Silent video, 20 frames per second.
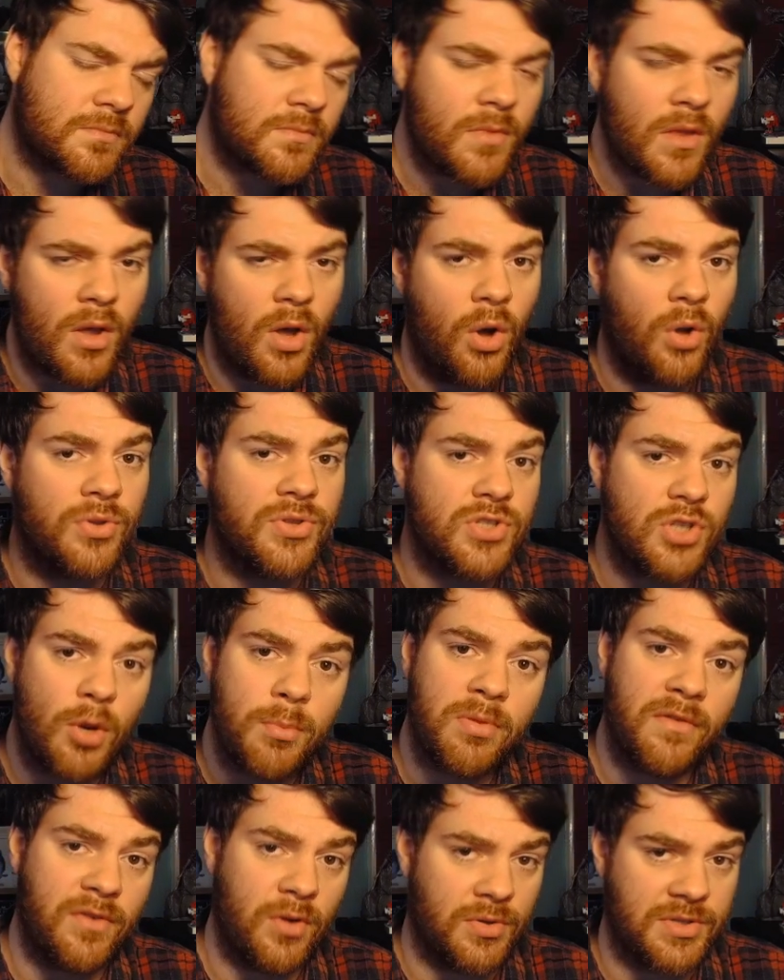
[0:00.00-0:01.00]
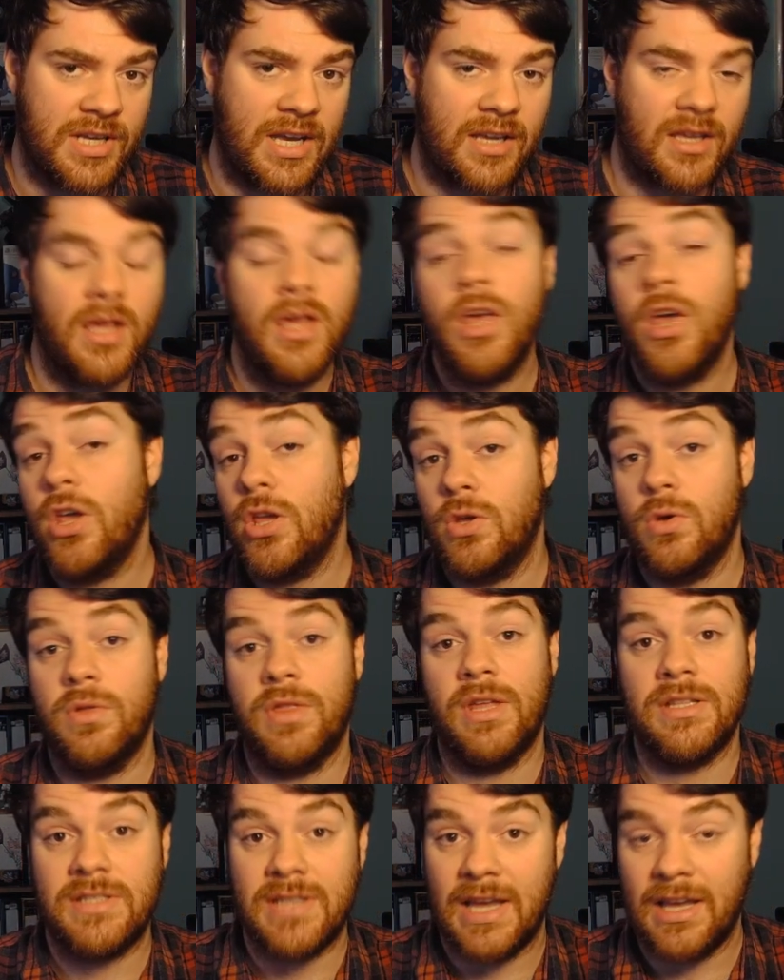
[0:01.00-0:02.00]
on top of your deck. You
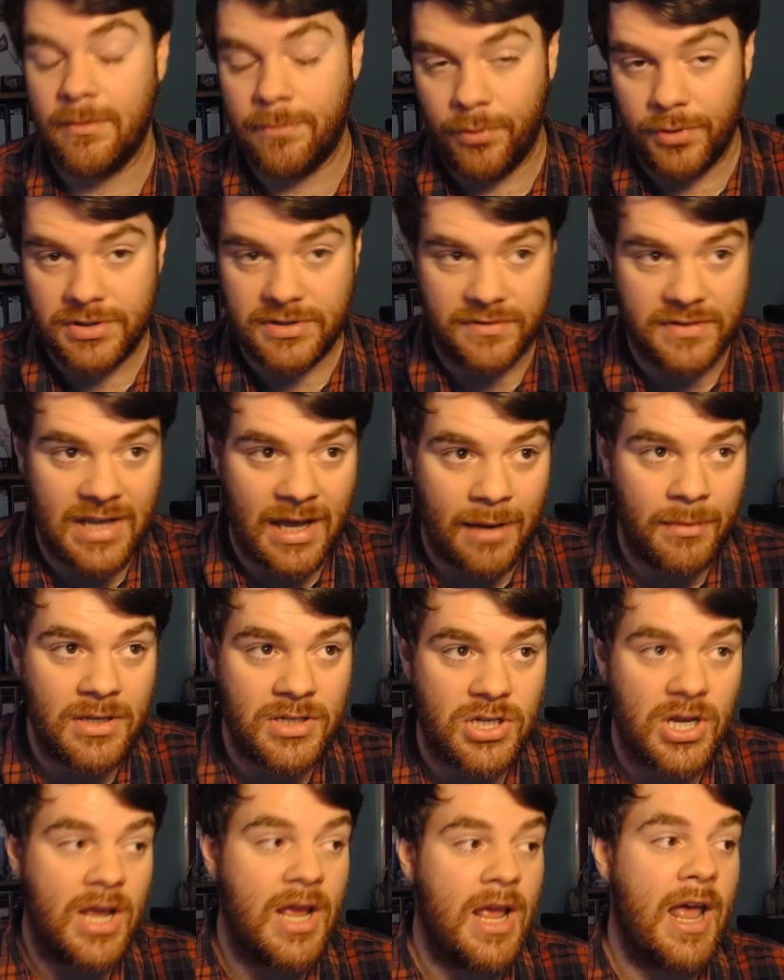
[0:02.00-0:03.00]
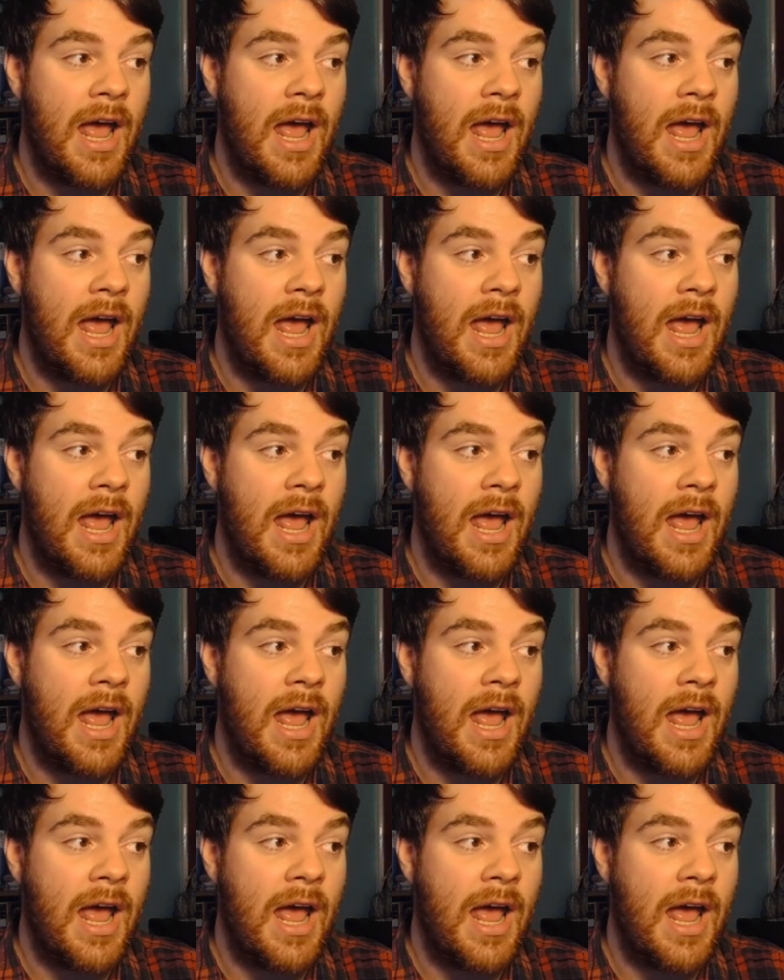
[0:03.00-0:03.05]
then take a point of damage,